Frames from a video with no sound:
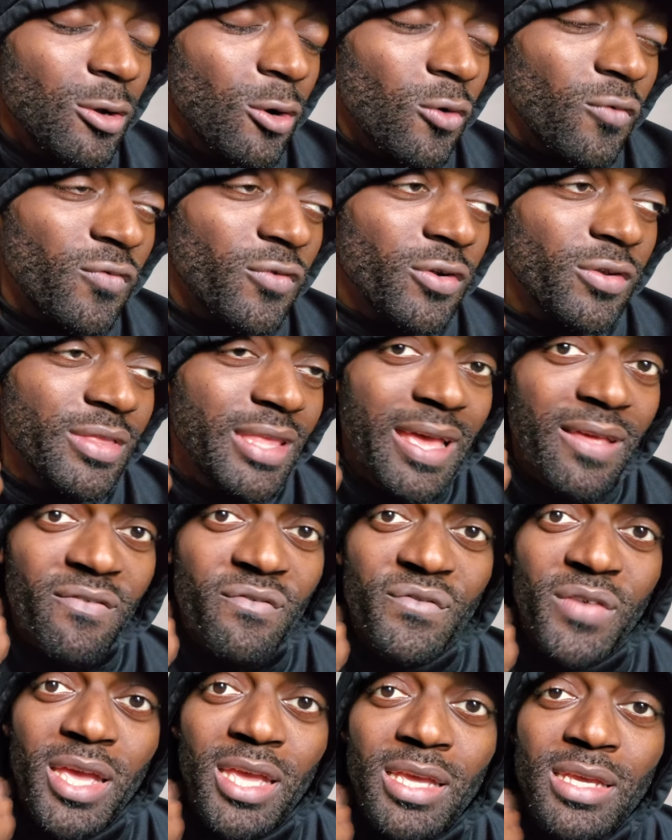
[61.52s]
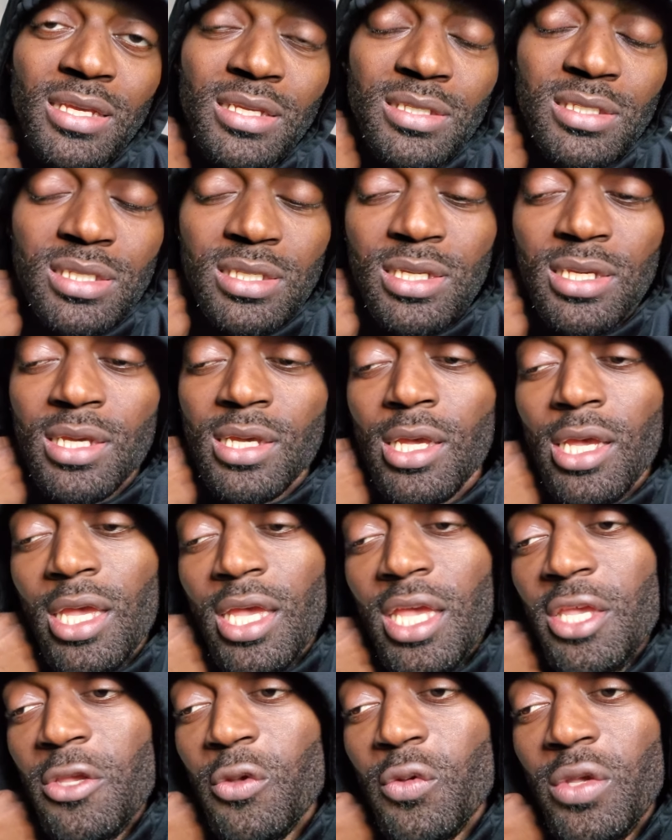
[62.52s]
over that phase
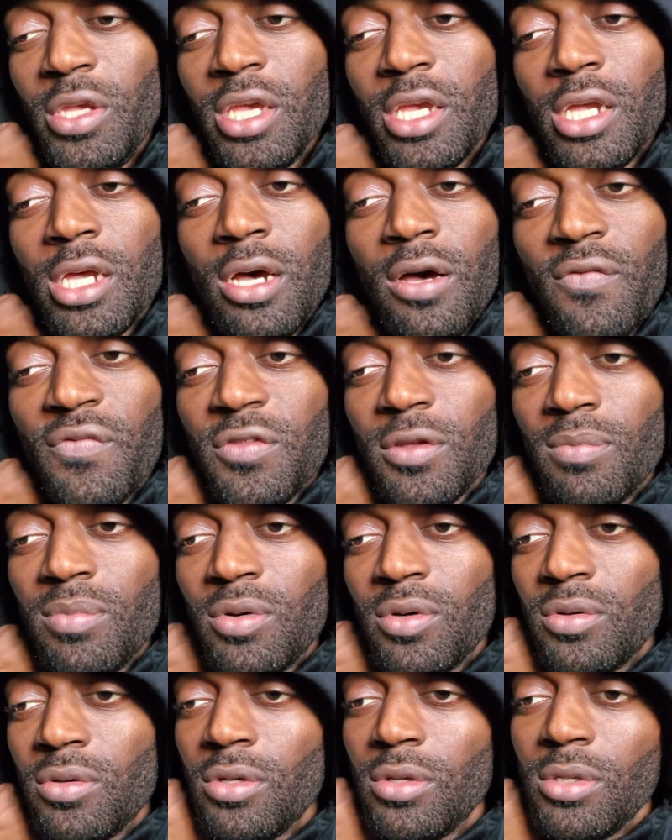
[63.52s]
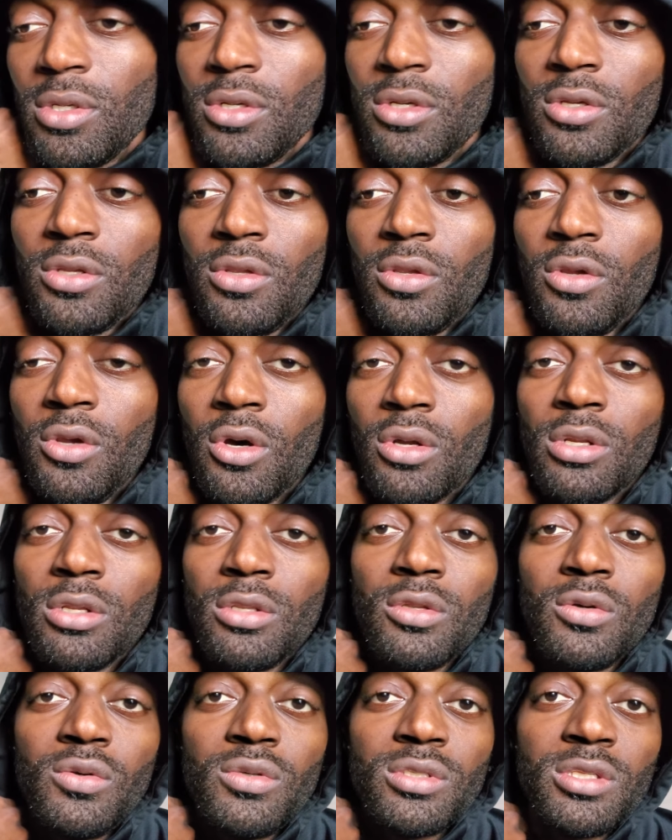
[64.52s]
and you get comfortable, you're going to
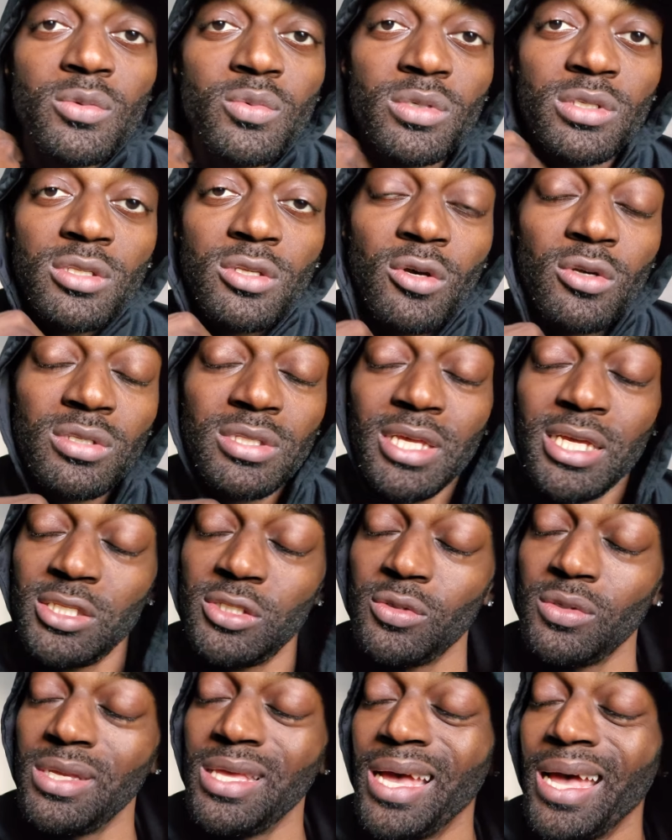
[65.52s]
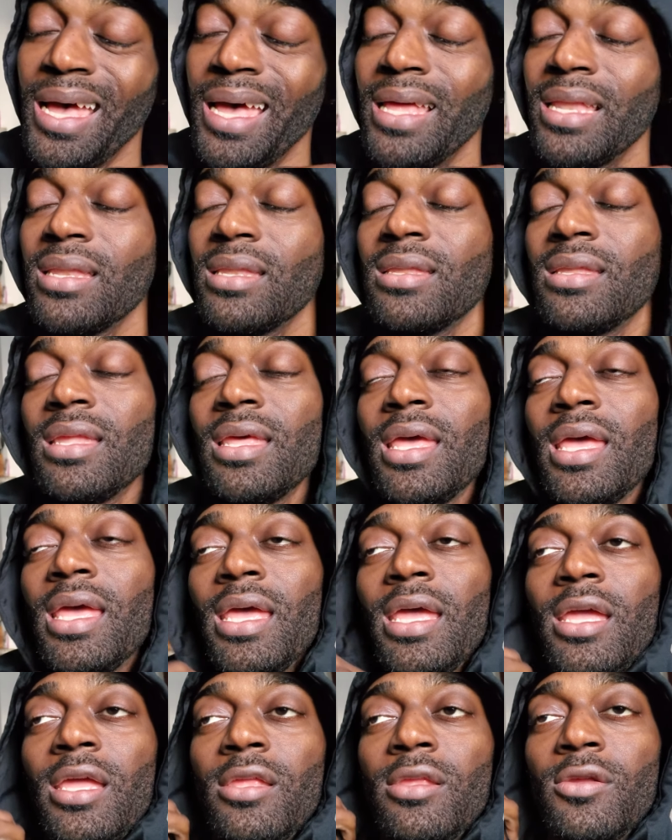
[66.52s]
lose the results that you got
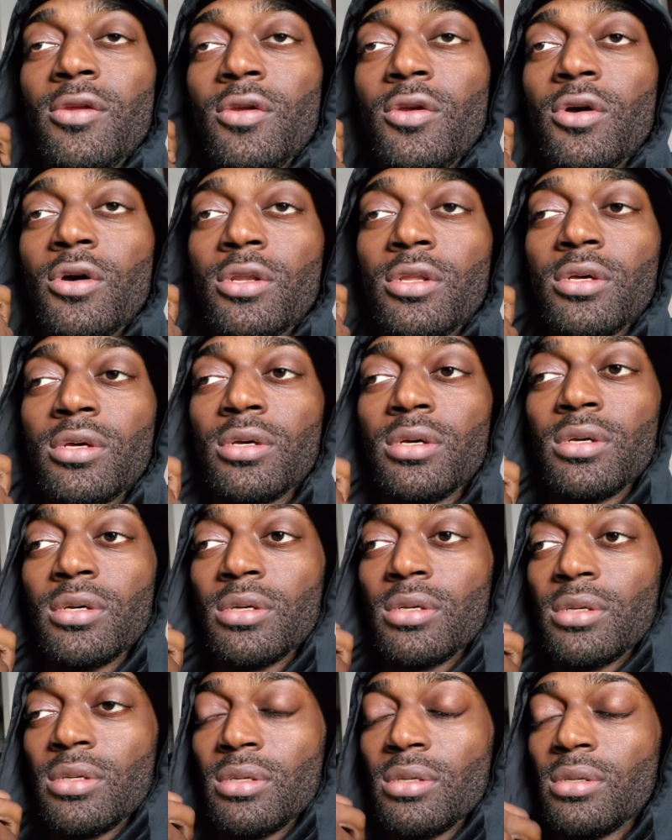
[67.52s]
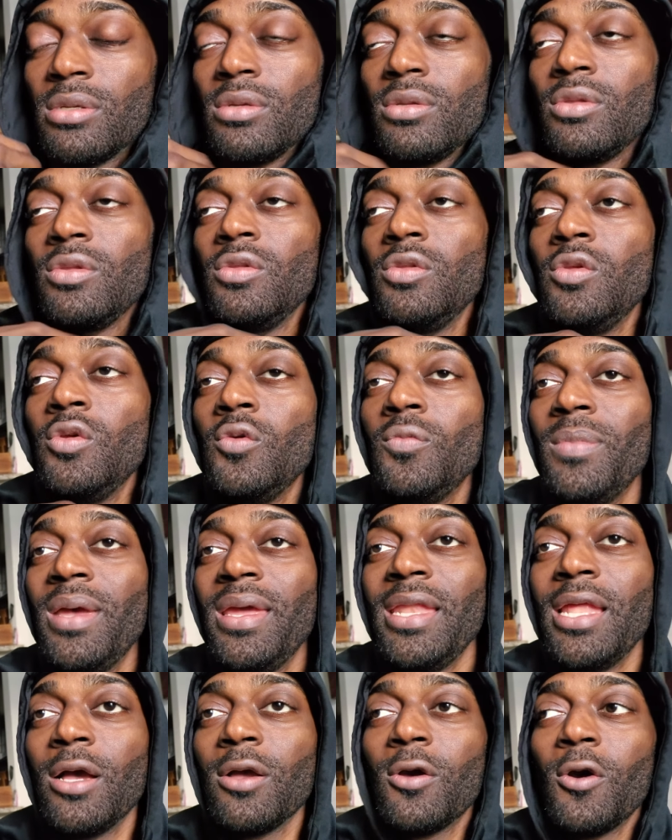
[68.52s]
and you're going to you may
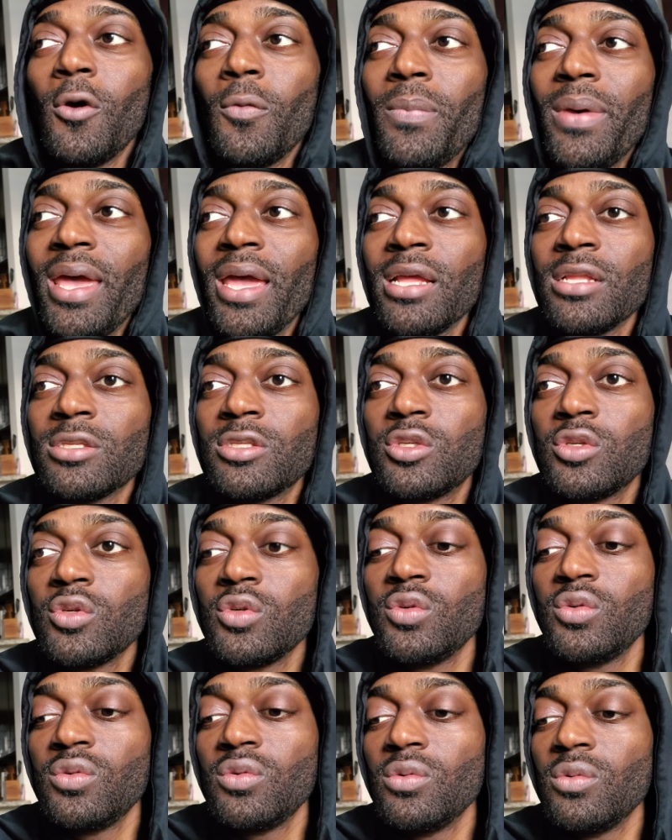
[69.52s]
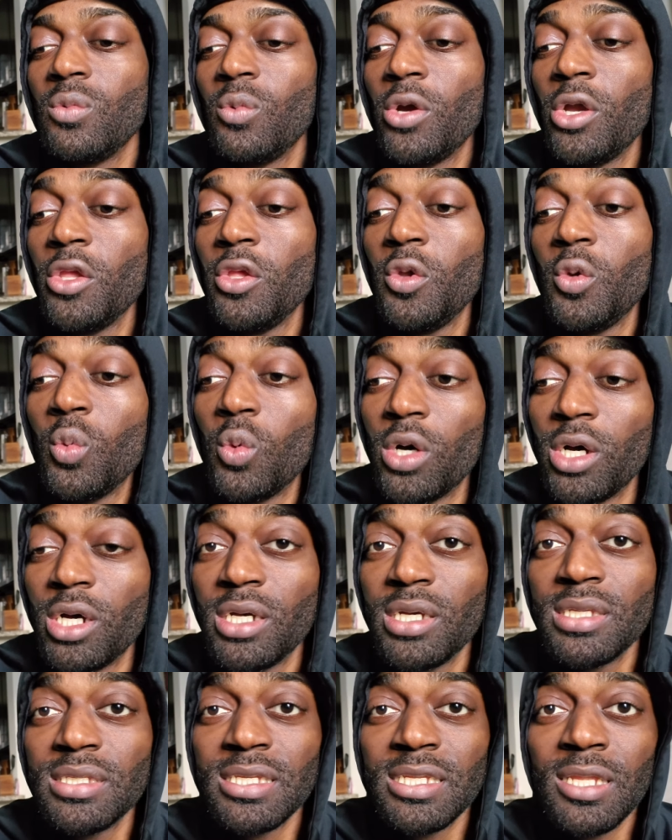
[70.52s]
not go back to where you
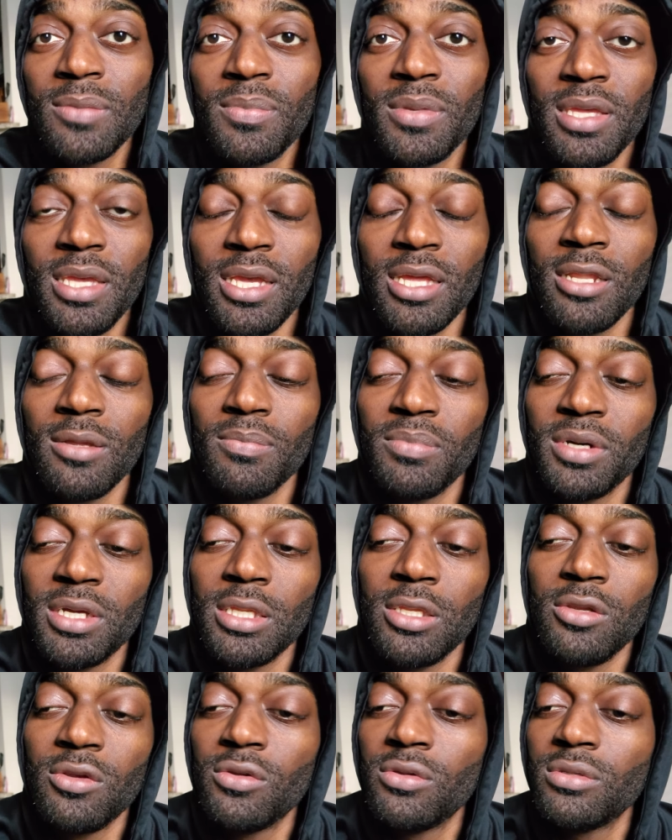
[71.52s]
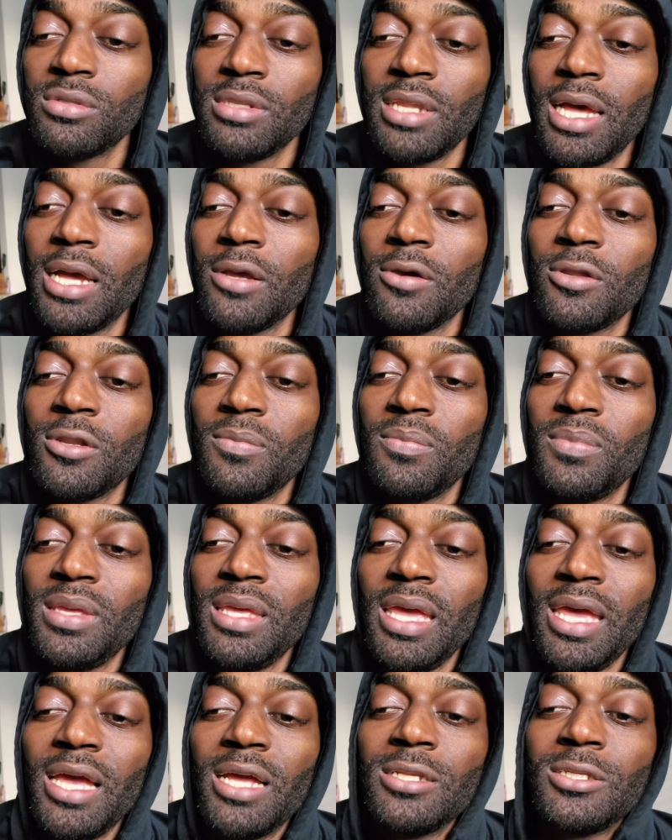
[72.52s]
was in the beginning, but you're not going to
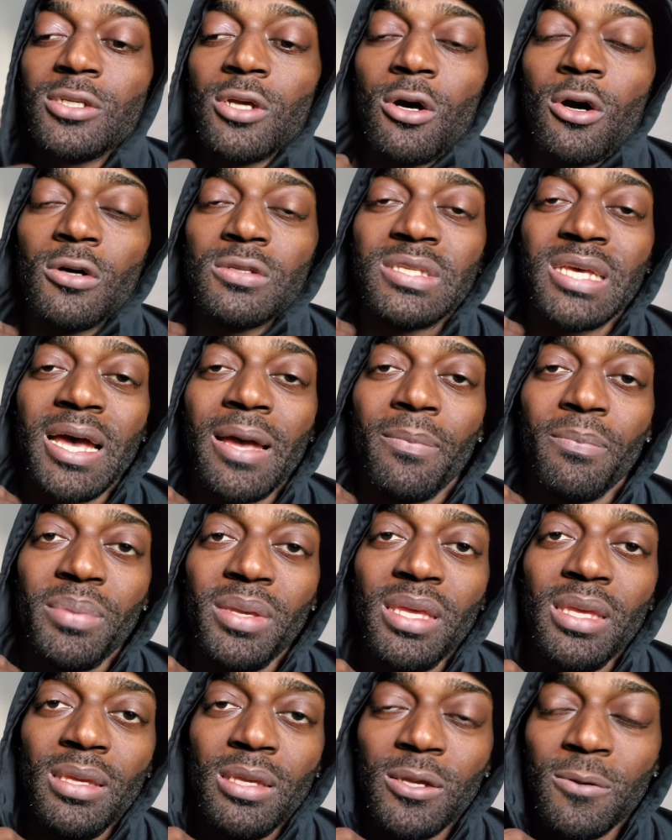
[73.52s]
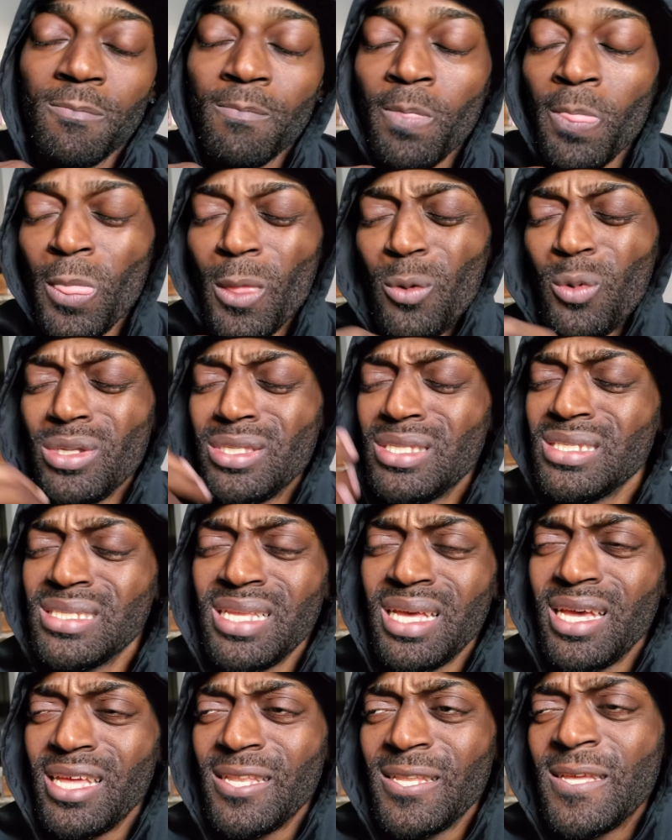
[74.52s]
be at your all-time peak, which is
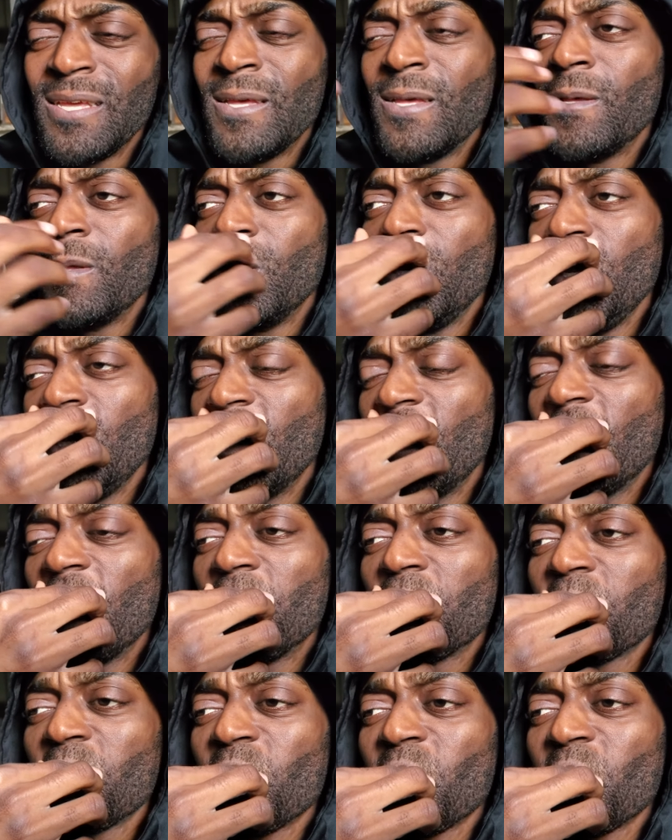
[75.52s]
not, you know,